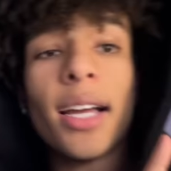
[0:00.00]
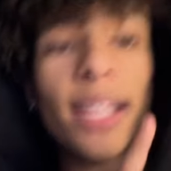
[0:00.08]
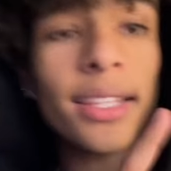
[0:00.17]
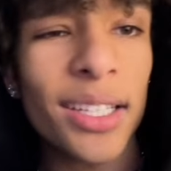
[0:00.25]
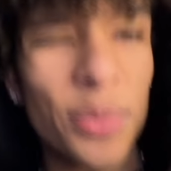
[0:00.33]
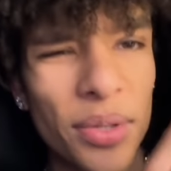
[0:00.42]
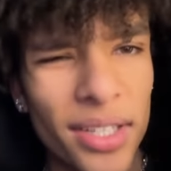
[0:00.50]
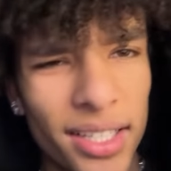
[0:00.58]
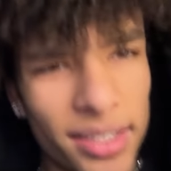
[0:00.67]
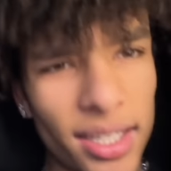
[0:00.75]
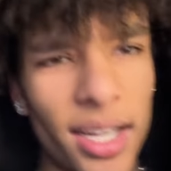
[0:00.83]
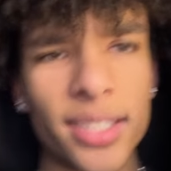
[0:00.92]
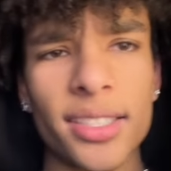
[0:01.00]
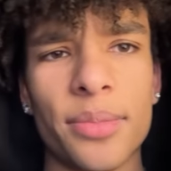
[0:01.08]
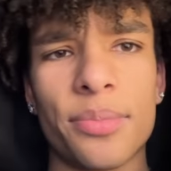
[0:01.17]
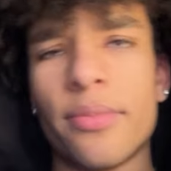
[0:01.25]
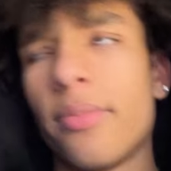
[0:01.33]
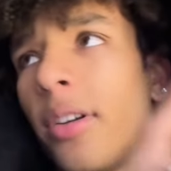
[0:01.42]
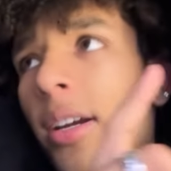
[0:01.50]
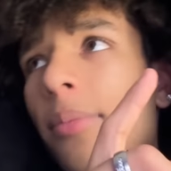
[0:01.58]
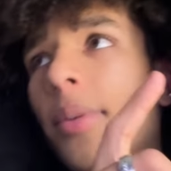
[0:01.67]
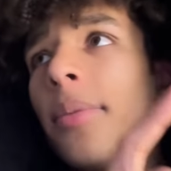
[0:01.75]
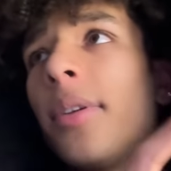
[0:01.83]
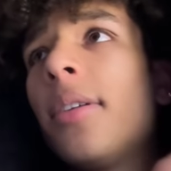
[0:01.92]
I think we're gonna hit the hot tub. Right,
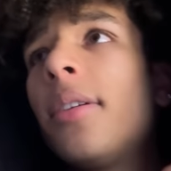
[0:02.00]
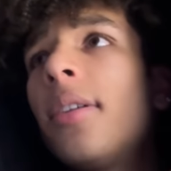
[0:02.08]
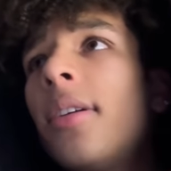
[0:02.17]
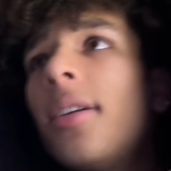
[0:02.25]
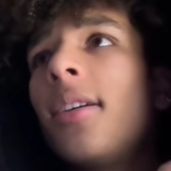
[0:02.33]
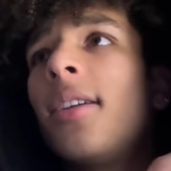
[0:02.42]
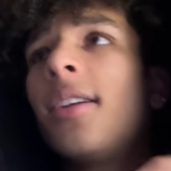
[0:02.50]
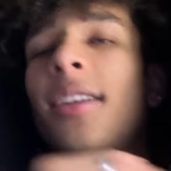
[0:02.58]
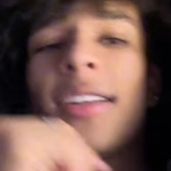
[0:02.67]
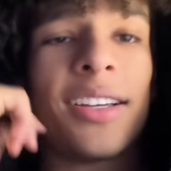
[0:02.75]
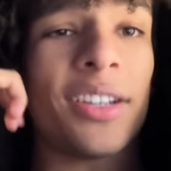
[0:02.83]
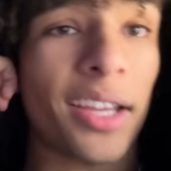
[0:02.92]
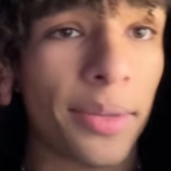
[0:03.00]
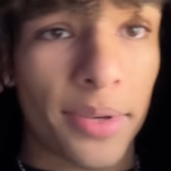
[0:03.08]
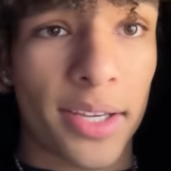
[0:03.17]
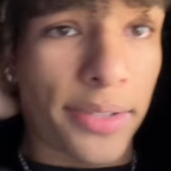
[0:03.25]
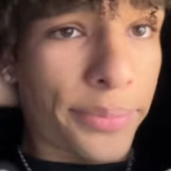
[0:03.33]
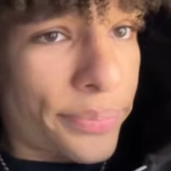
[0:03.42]
baby? Okay, bet